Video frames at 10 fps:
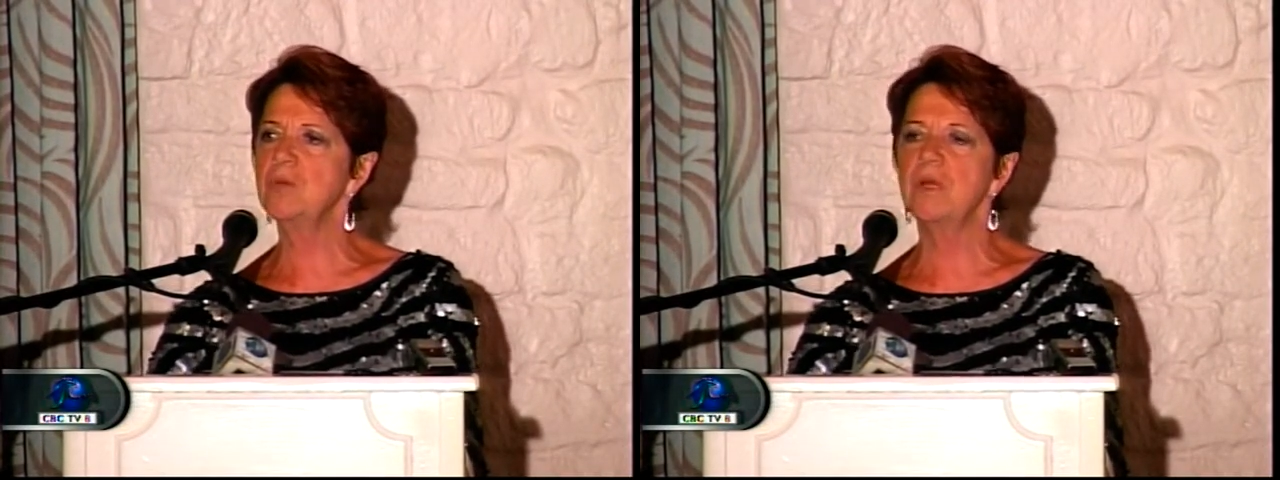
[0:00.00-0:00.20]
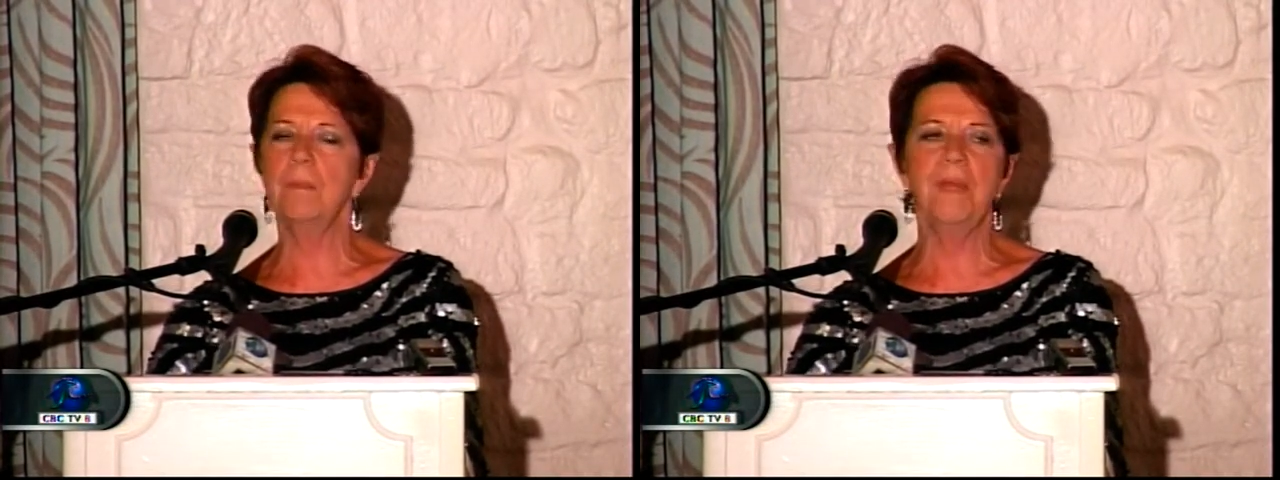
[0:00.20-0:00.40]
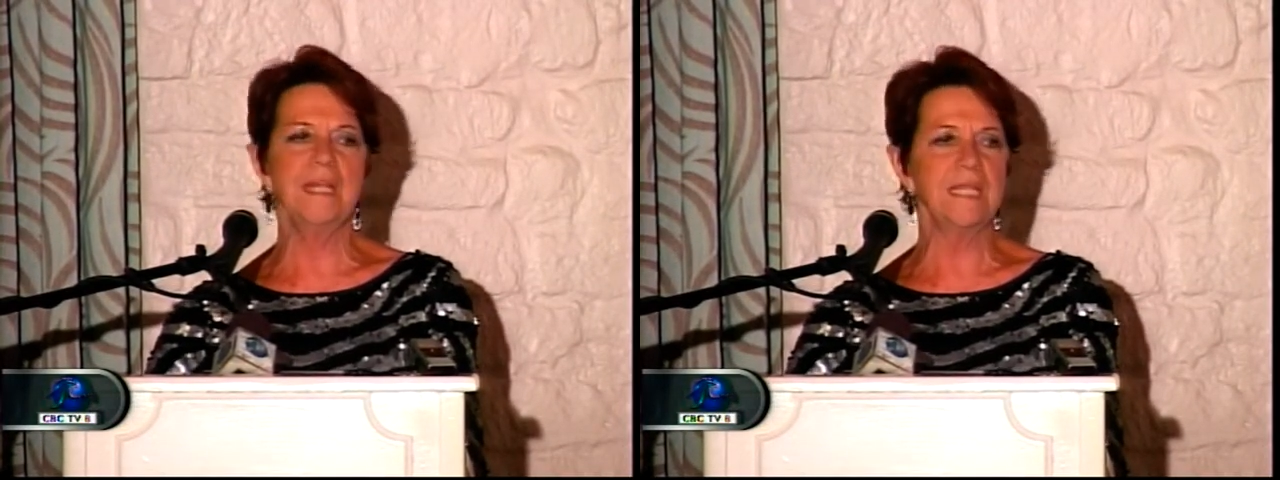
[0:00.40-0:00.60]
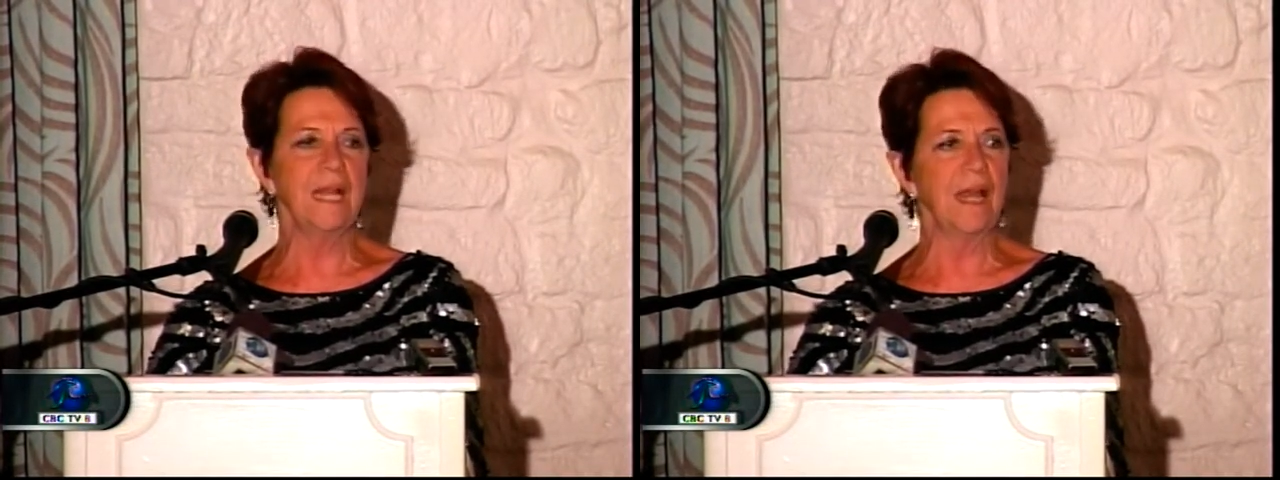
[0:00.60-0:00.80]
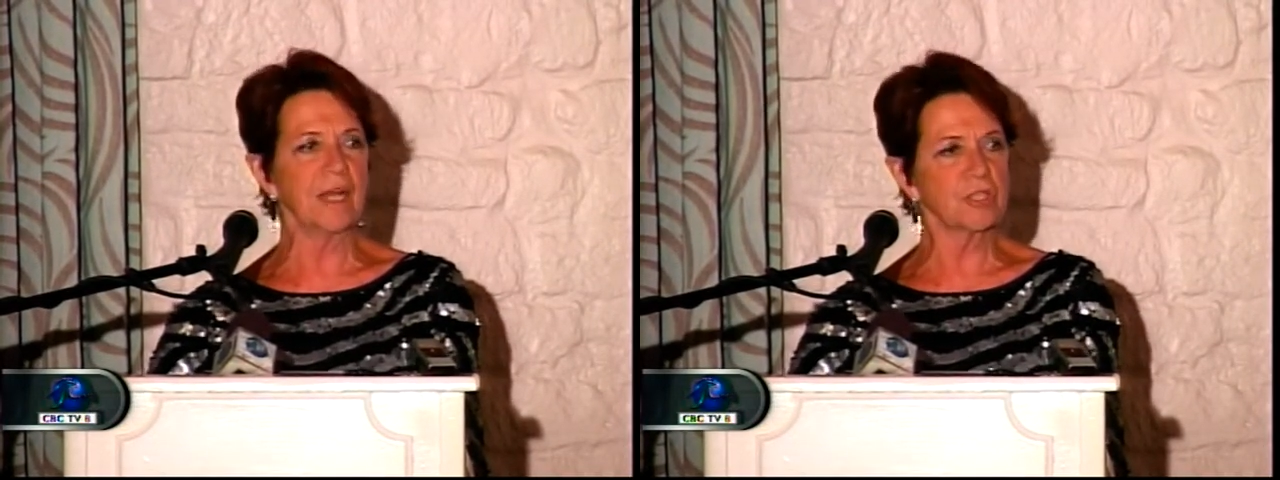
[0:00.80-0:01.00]
an amazing
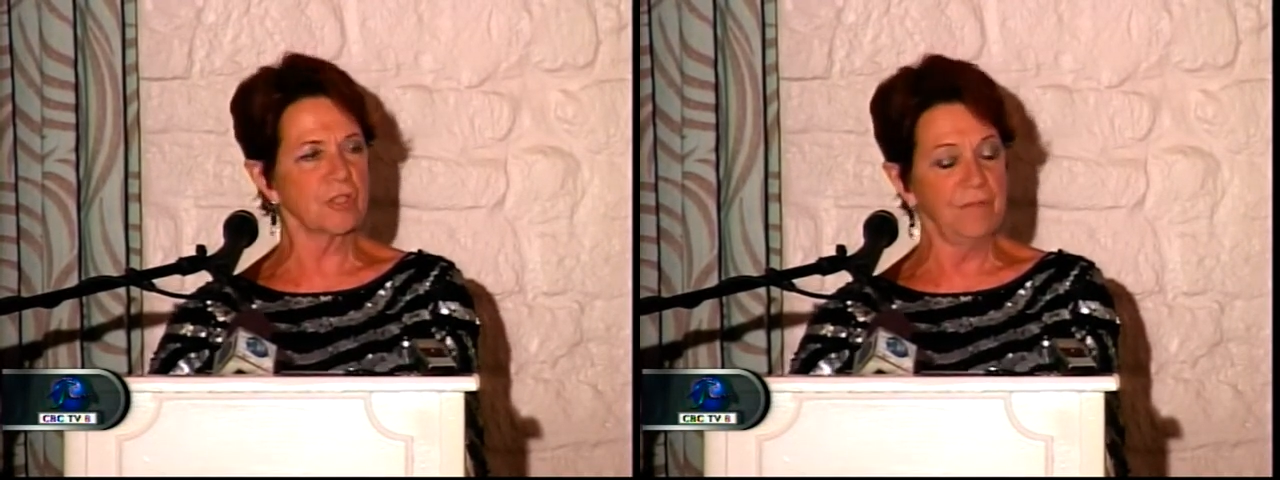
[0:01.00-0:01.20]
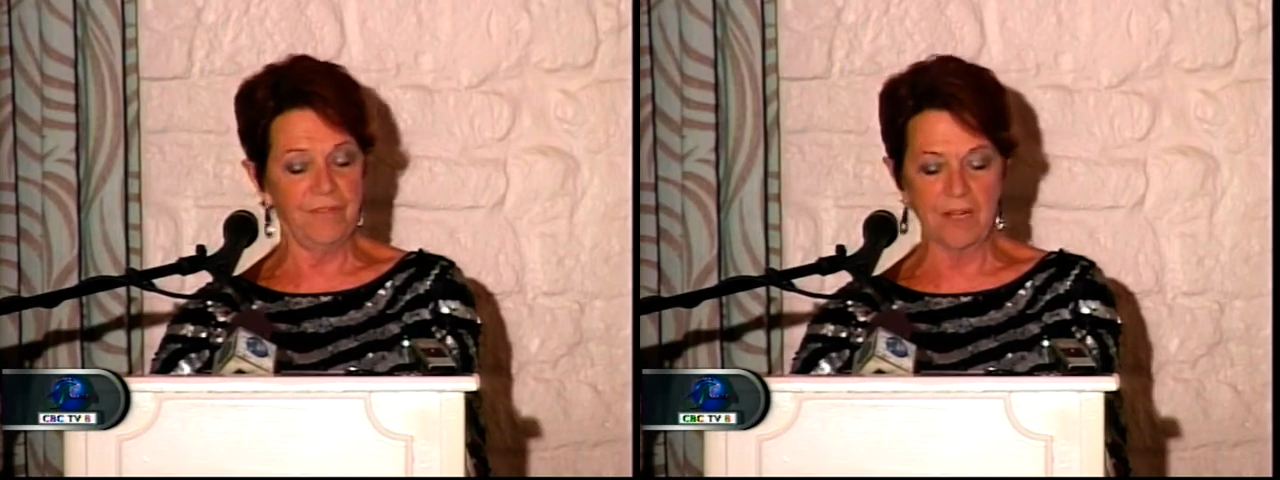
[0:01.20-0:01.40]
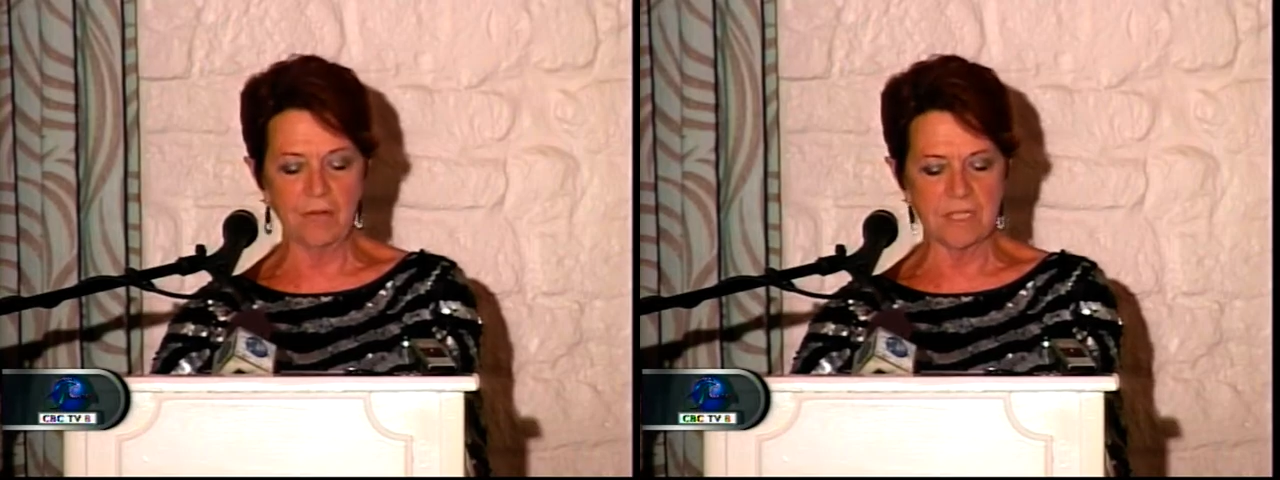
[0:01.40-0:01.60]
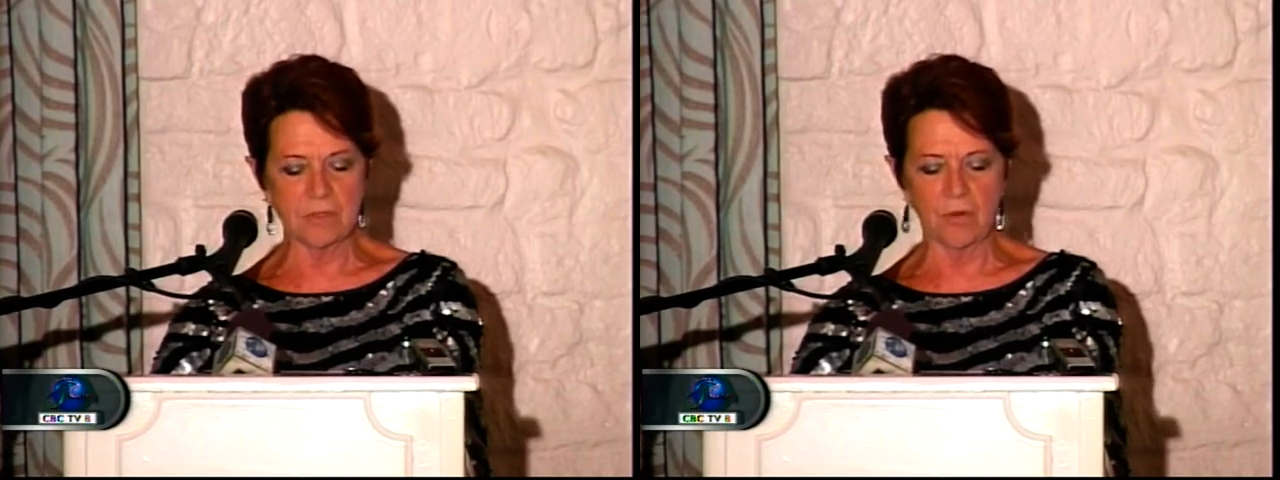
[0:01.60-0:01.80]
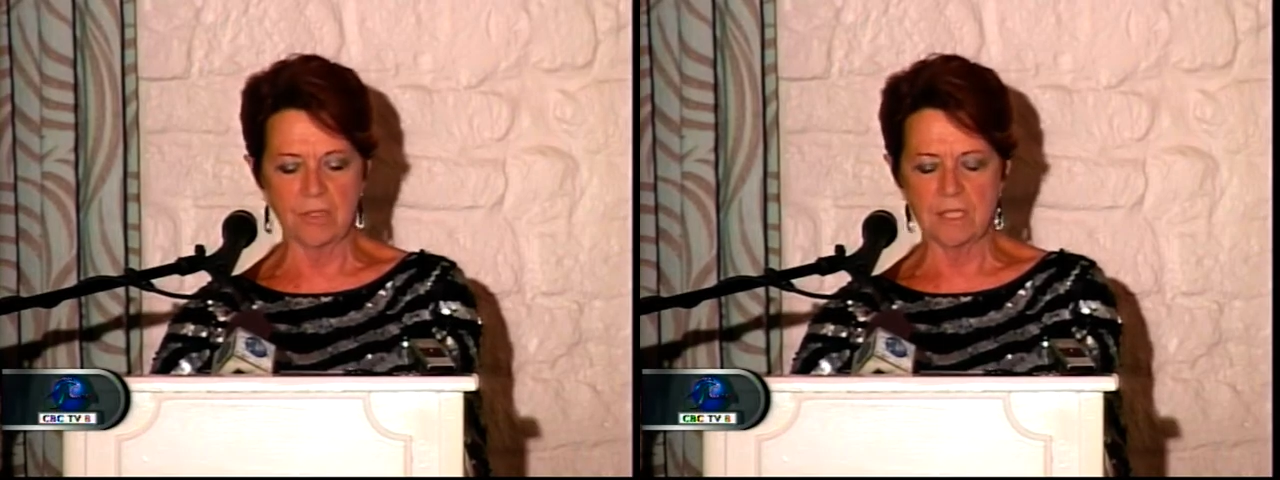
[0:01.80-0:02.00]
luxury villa
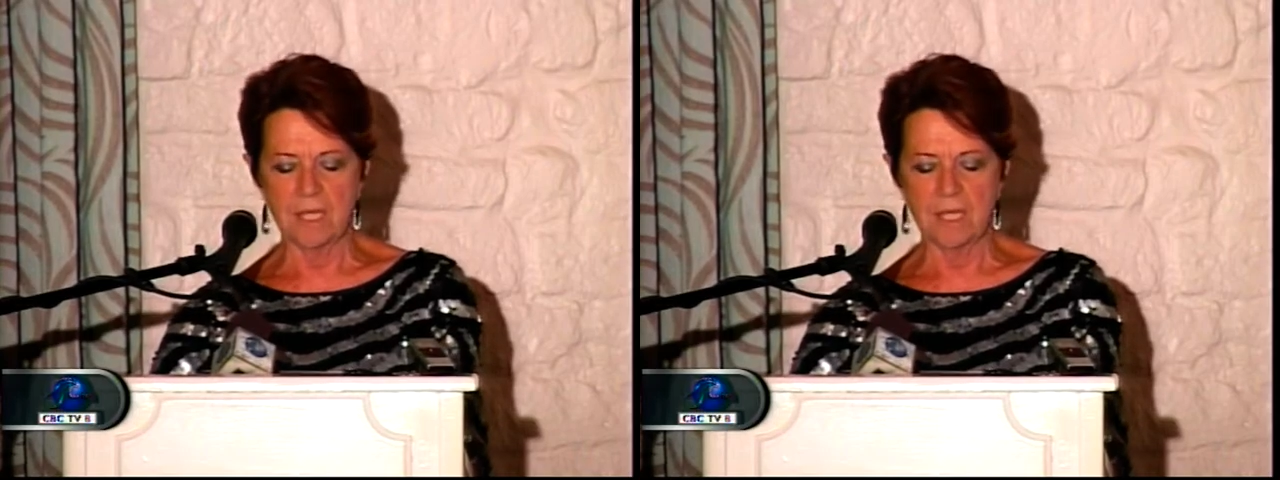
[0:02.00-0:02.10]
resort,